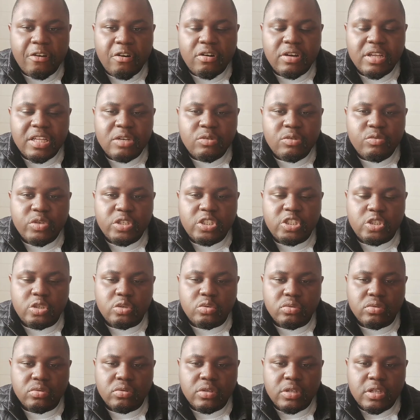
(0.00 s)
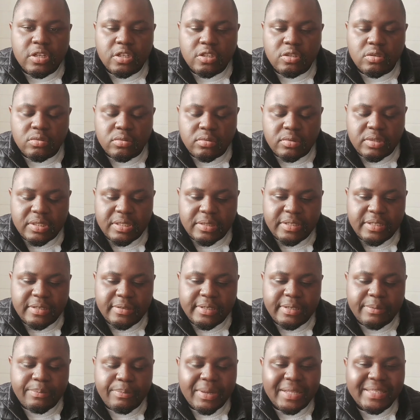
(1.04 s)
in which the
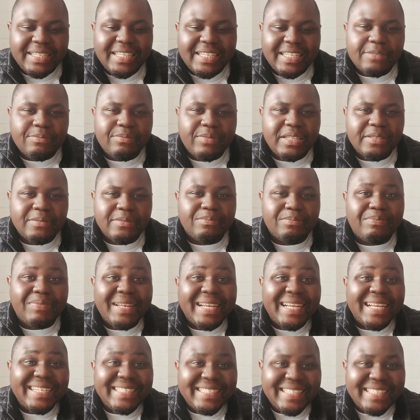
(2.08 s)
plantain is blended,